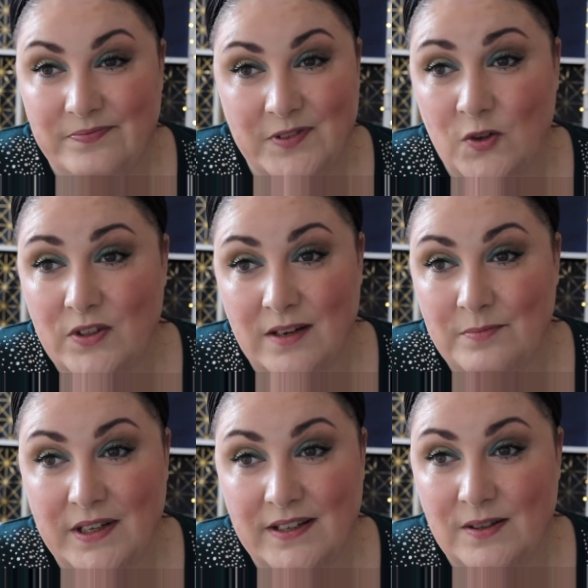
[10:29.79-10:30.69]
got done
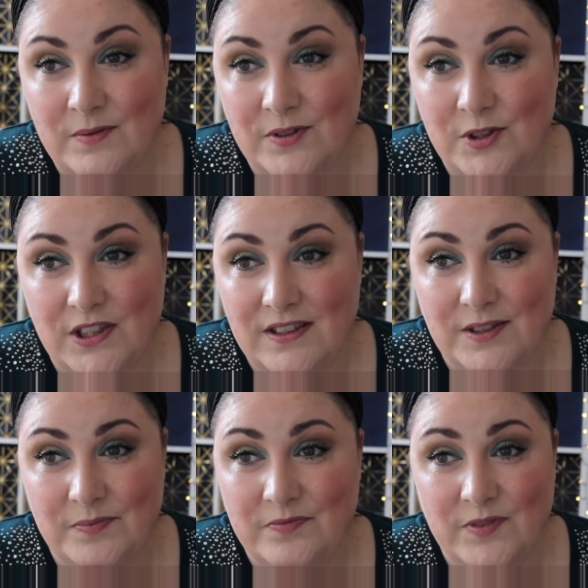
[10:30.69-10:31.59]
because I was
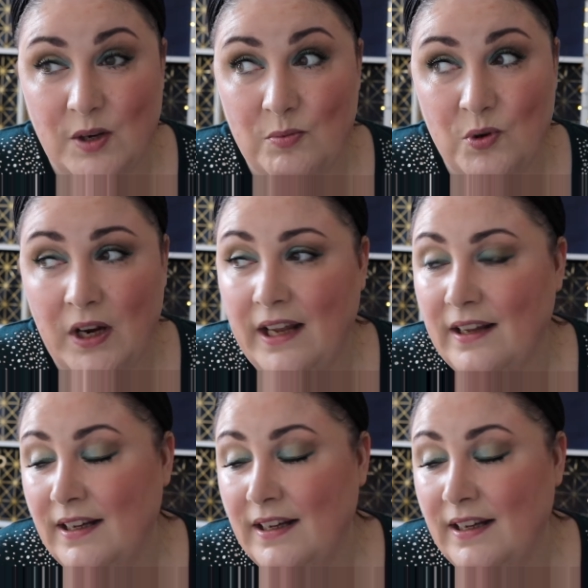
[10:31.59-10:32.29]
just so poorly.